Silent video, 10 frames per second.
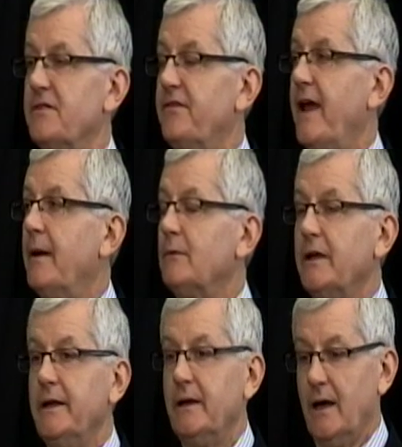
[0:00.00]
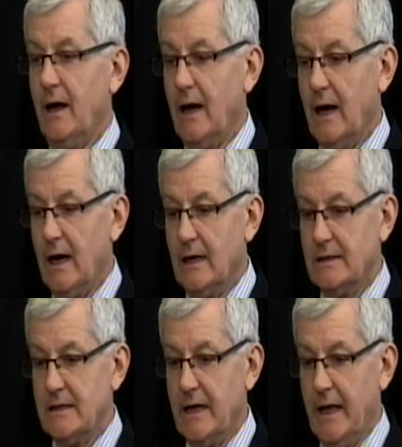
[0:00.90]
family, uh,
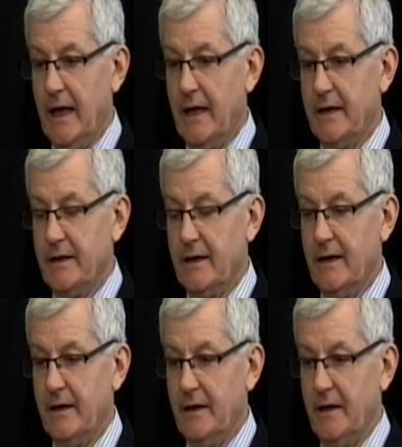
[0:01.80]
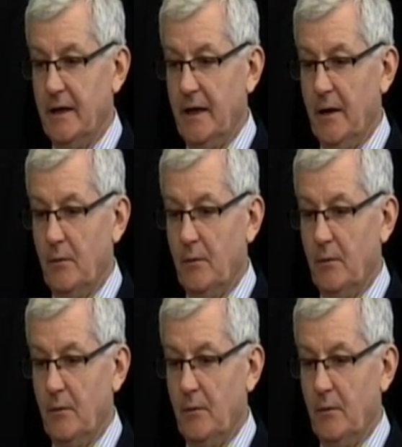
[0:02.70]
and uh, it